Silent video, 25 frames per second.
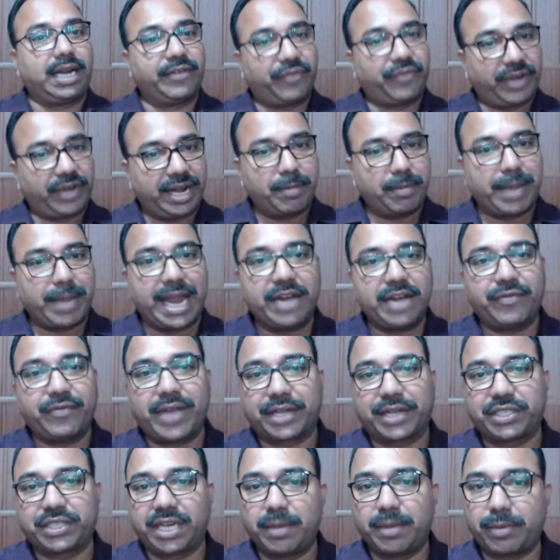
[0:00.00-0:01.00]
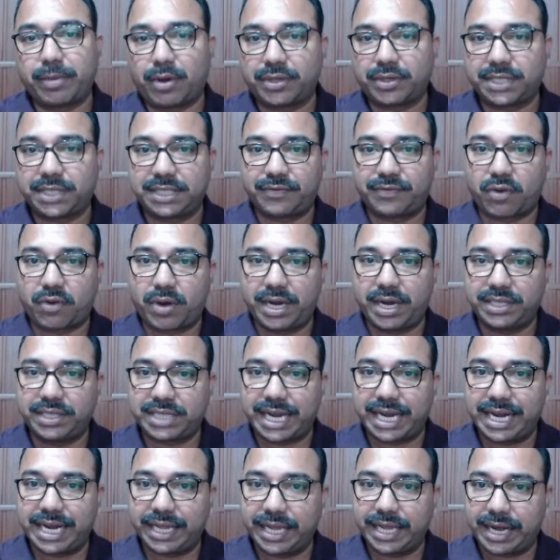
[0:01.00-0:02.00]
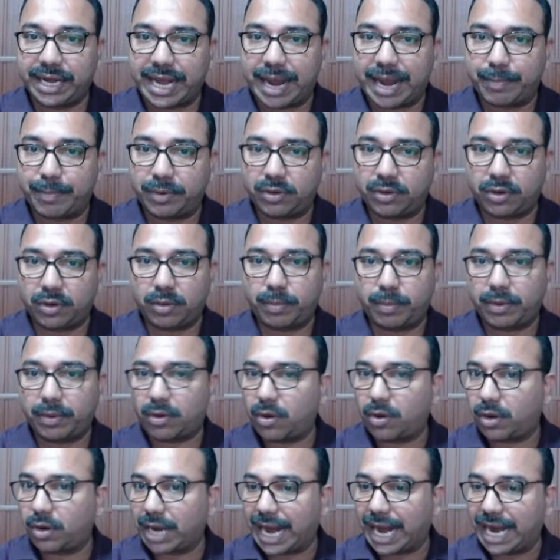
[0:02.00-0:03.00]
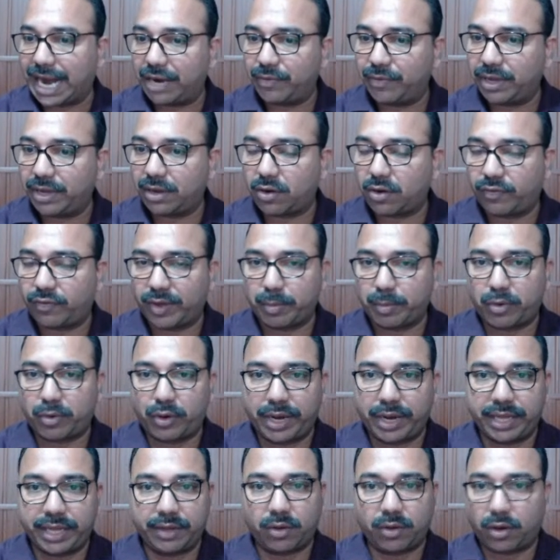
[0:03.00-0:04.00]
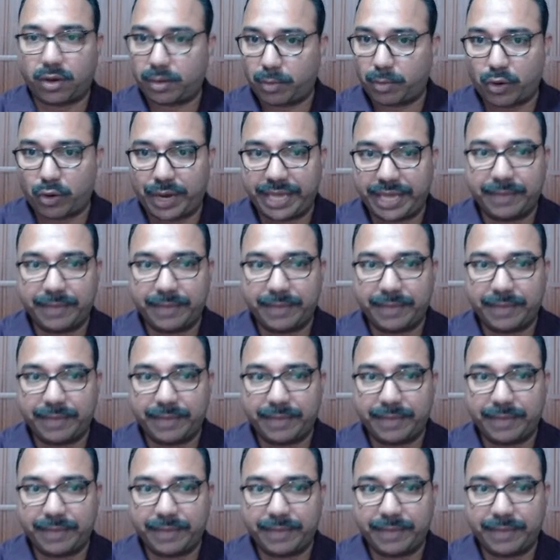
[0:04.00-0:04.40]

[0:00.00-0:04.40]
different manufacturing process for designing a laptop or hardware of a body, or